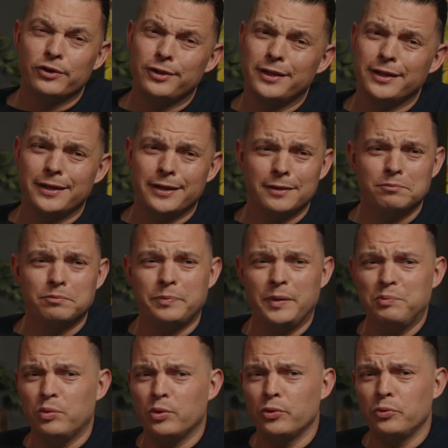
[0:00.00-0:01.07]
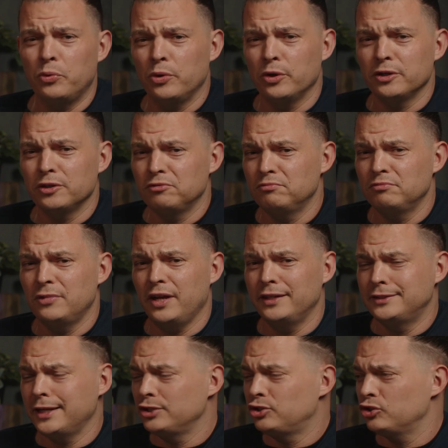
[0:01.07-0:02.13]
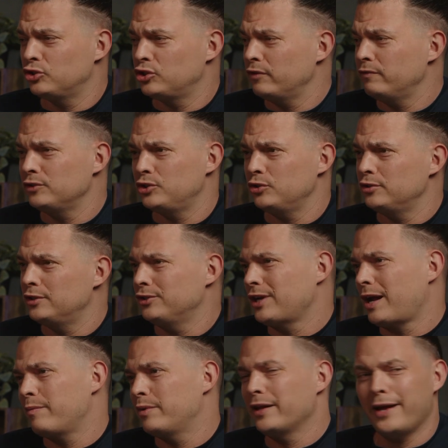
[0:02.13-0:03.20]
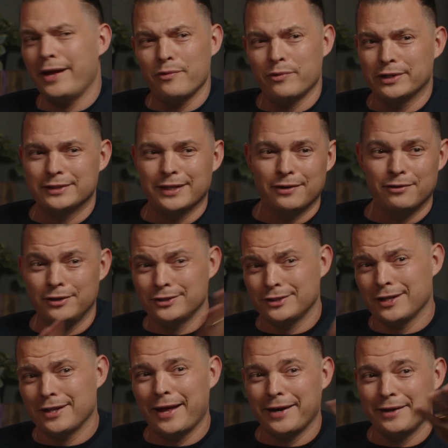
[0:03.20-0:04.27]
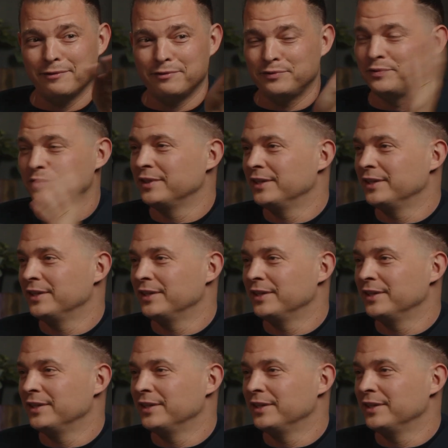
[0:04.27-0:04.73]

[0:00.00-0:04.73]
the people who are in indentured servitude to Jabba the Hutt when it's like, well, there's a lot of